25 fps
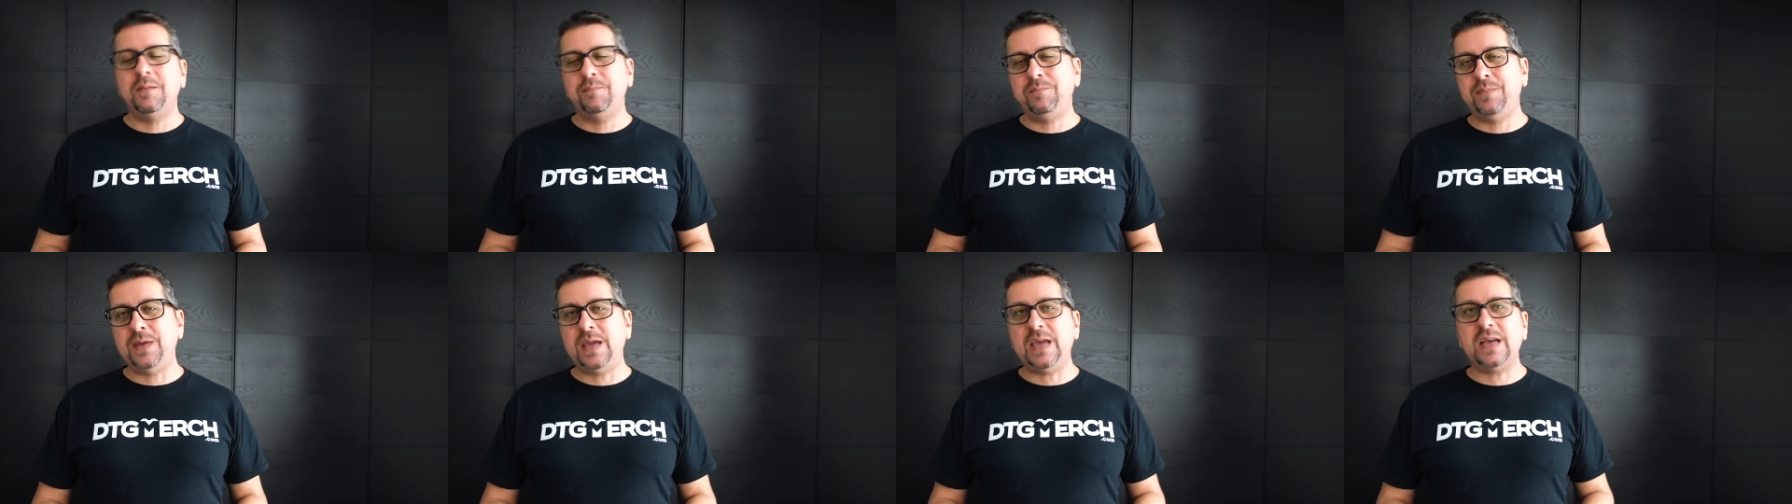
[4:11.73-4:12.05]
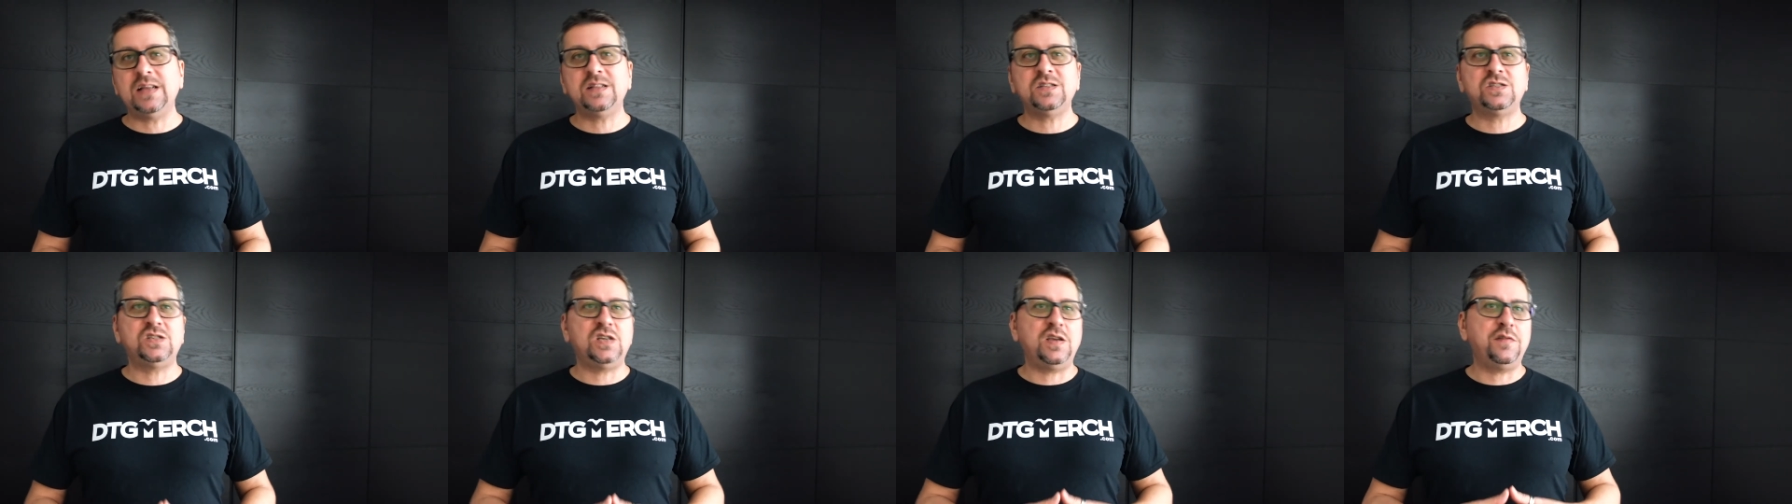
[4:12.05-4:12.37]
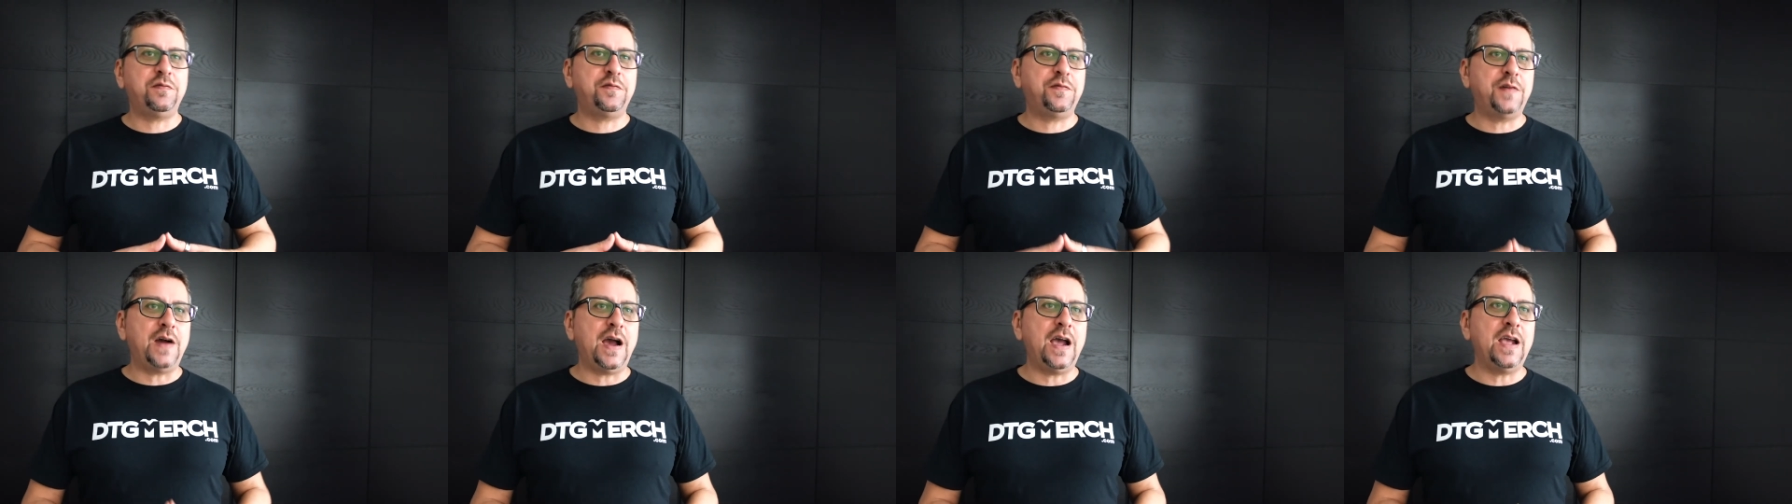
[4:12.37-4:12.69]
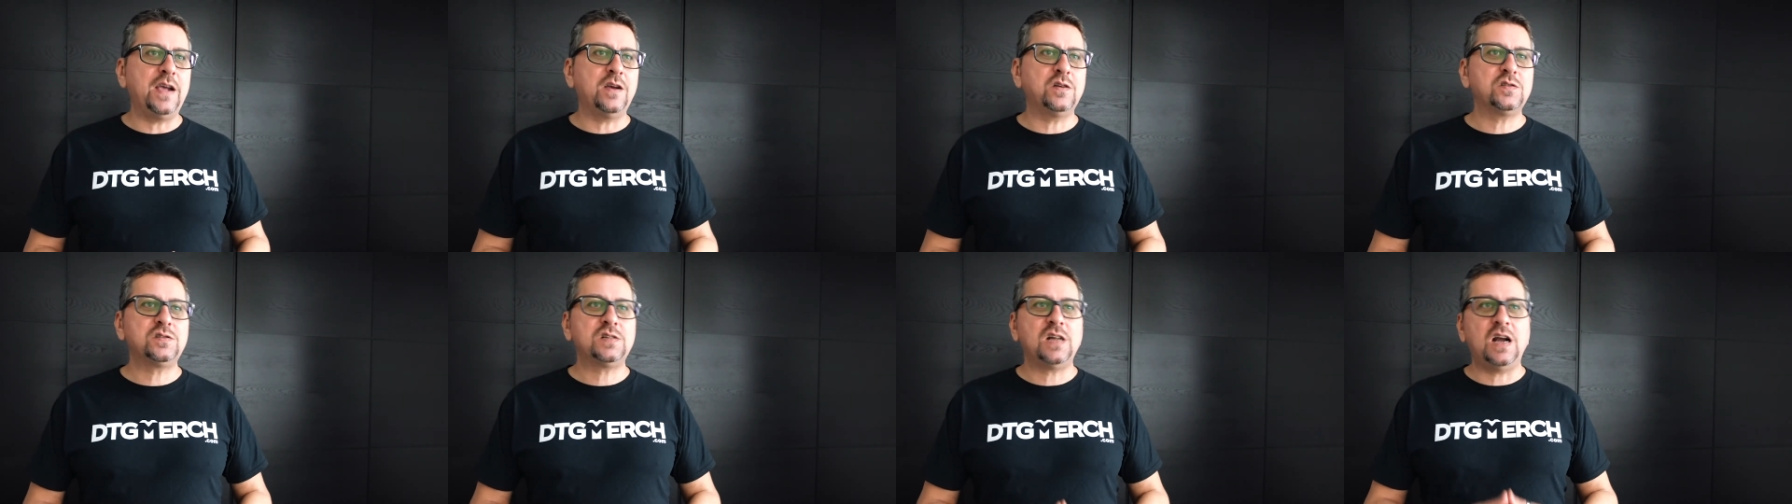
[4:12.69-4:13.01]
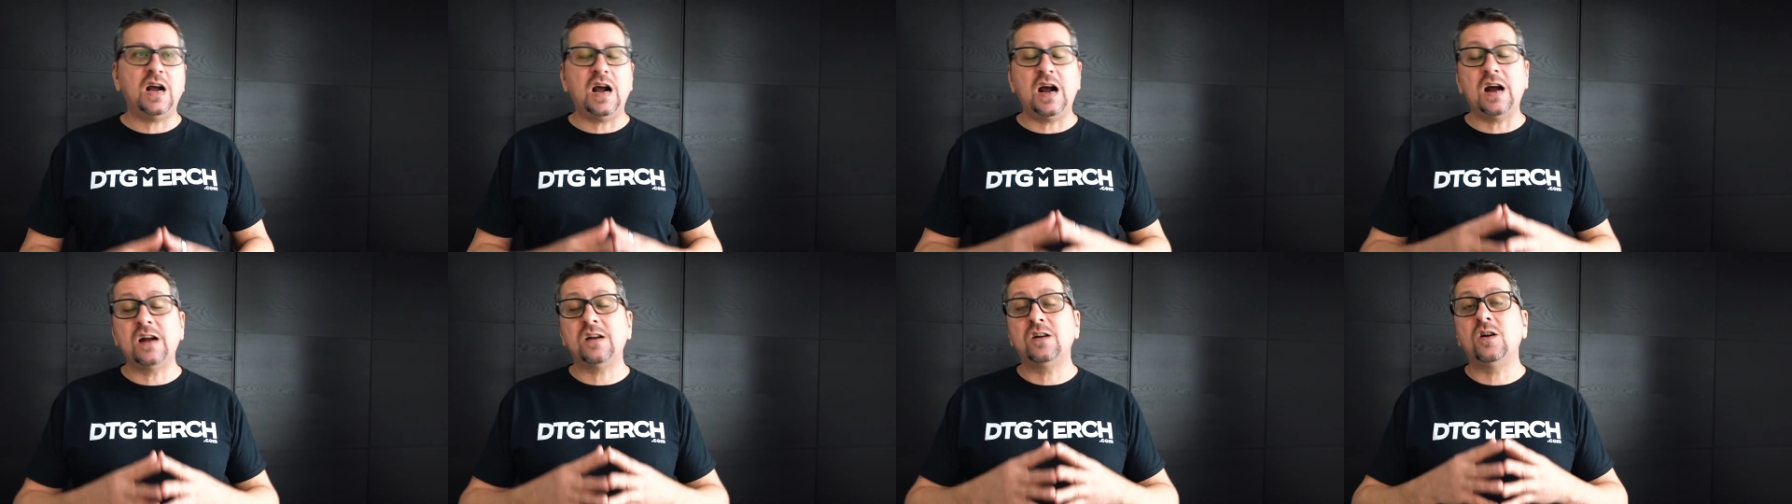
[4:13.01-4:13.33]
P N G files
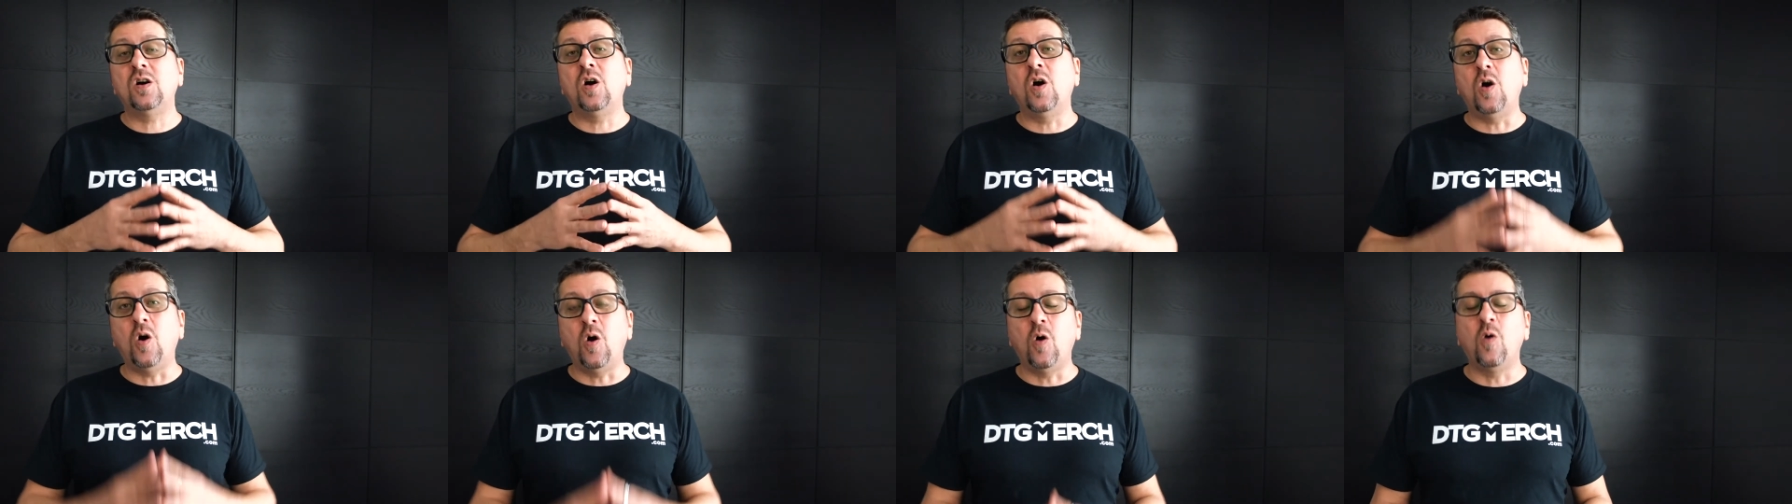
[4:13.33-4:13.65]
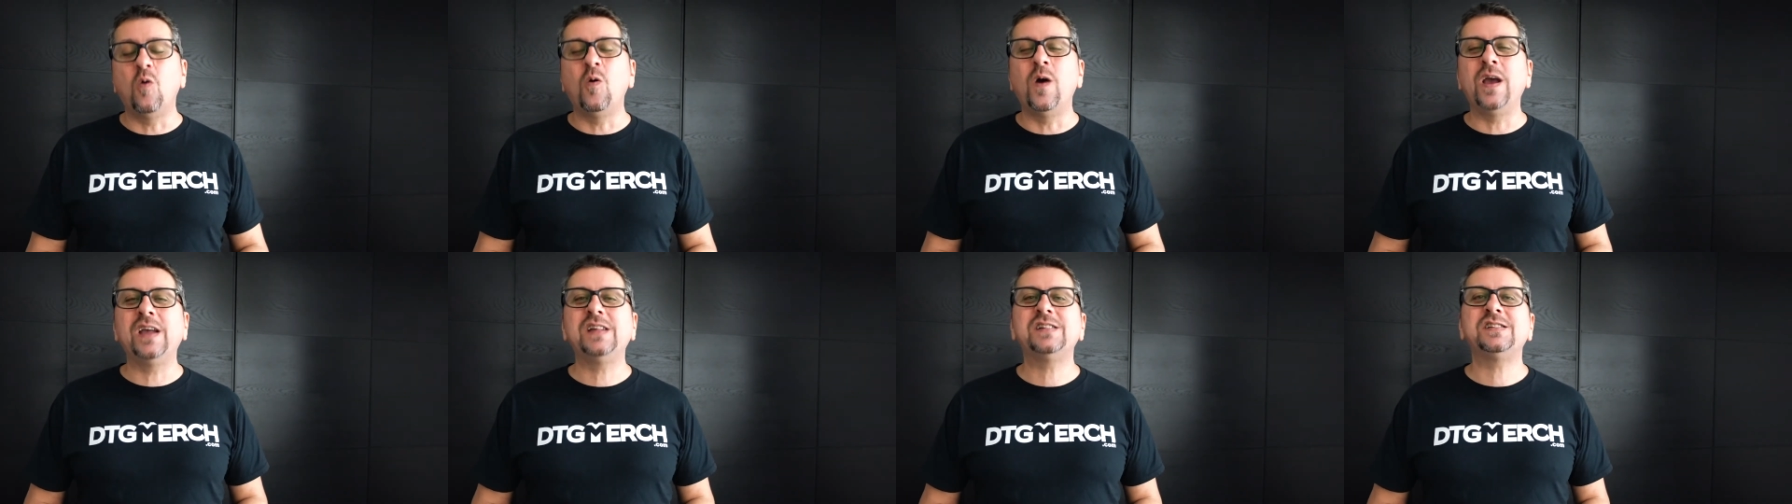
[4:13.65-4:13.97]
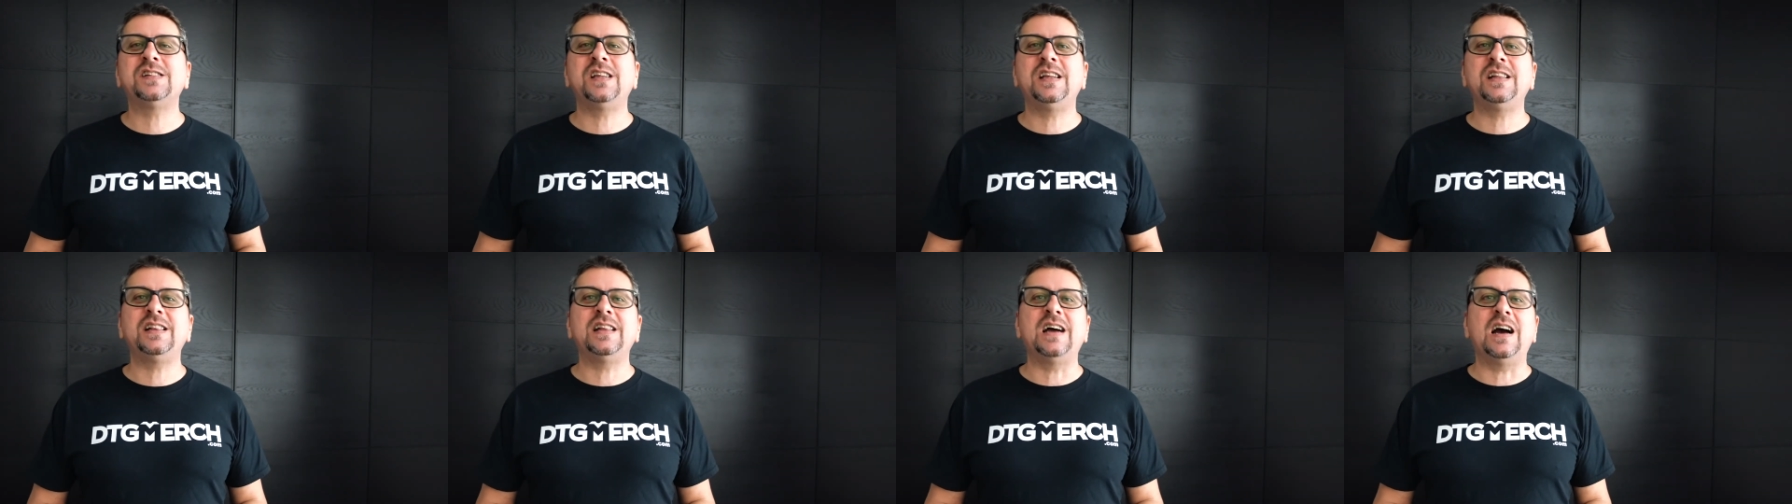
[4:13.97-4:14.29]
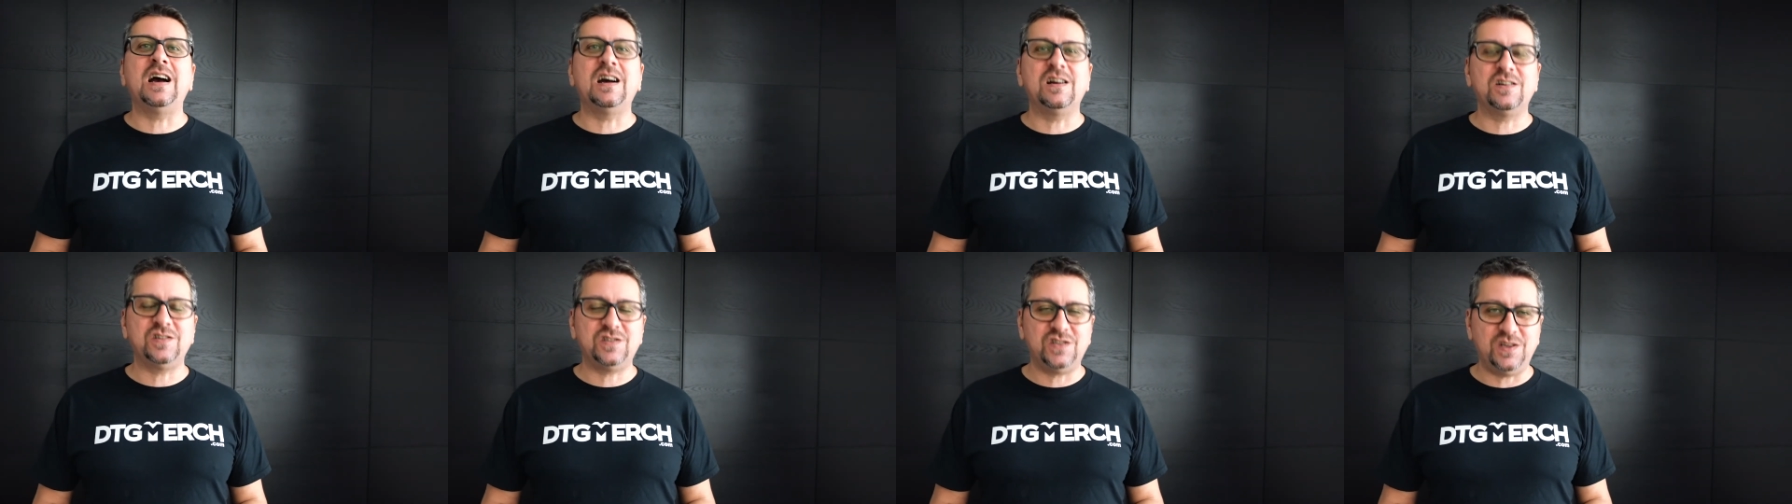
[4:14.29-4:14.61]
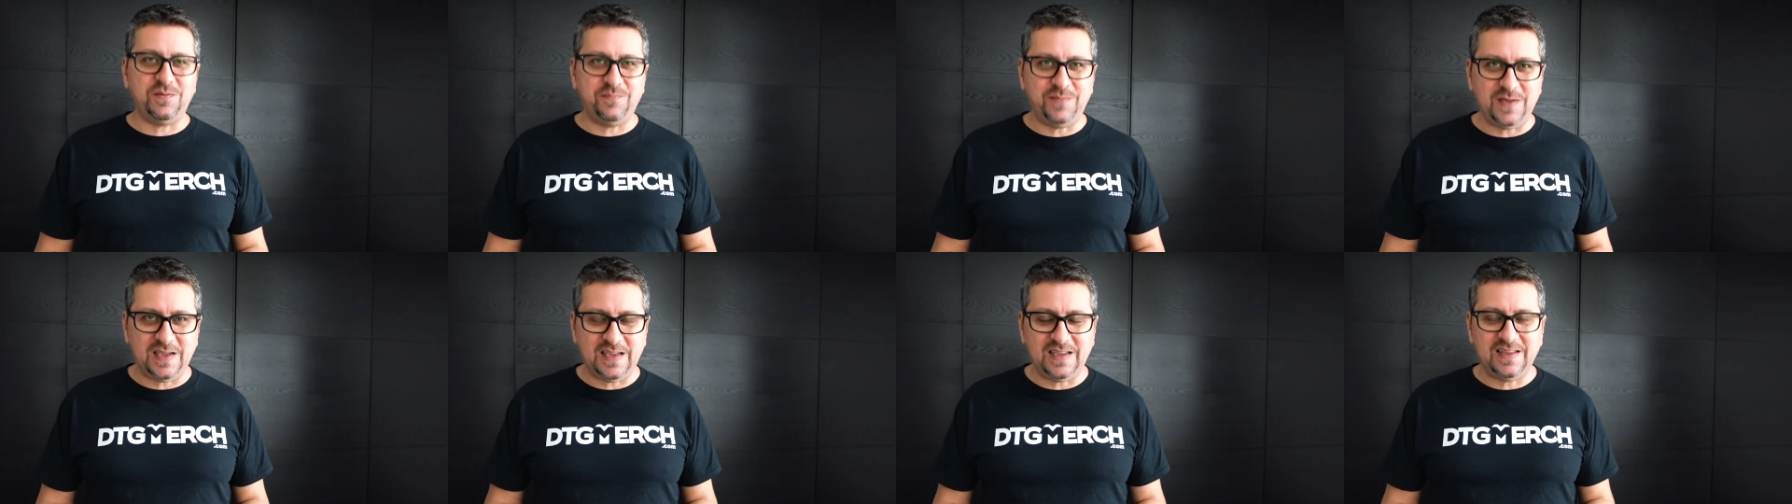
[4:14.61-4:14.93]
are always in R G
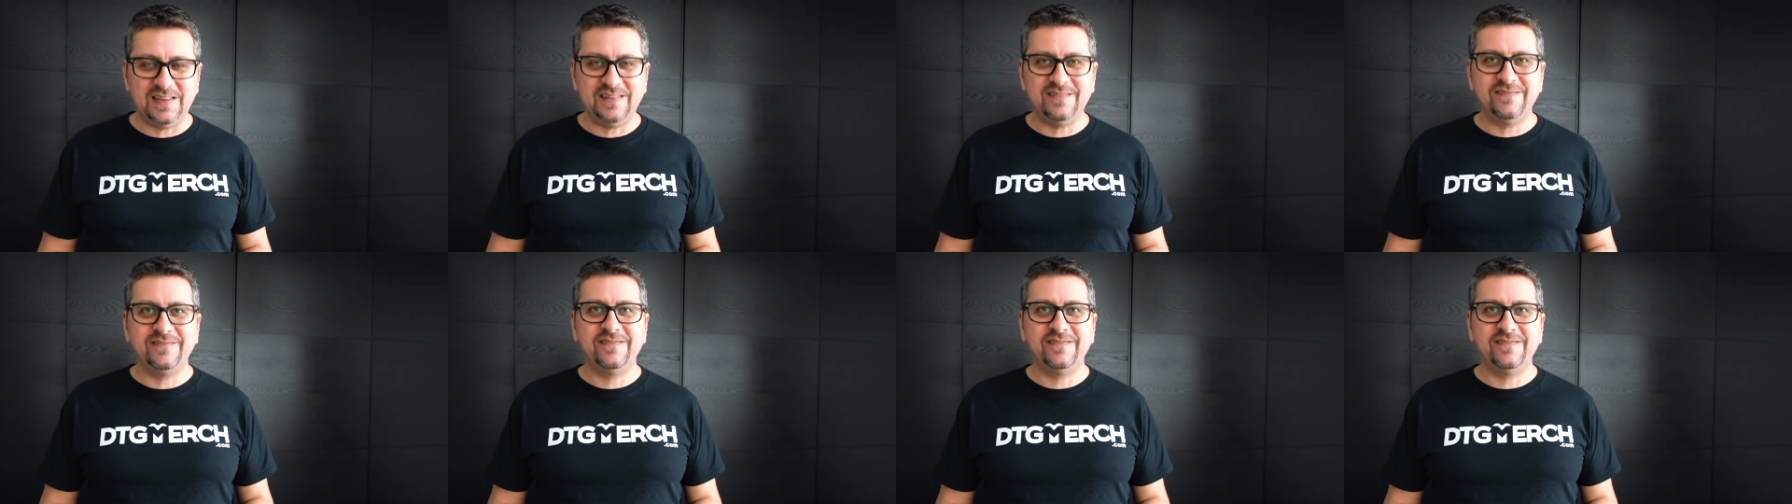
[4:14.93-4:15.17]
B.